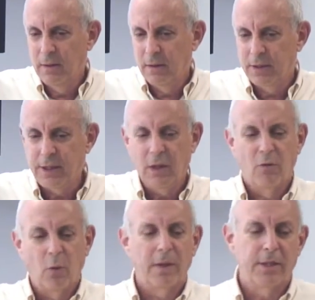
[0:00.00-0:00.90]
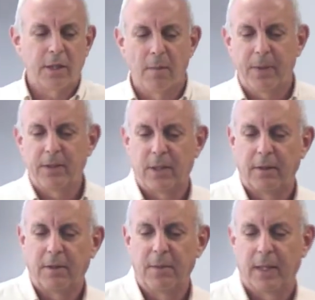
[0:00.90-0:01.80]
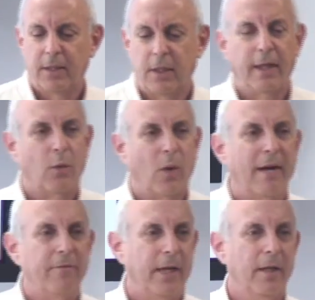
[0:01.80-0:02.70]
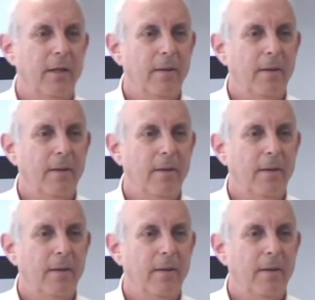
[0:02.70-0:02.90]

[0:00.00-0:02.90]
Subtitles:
The CEO of one of these companies said to me, it's like gravity.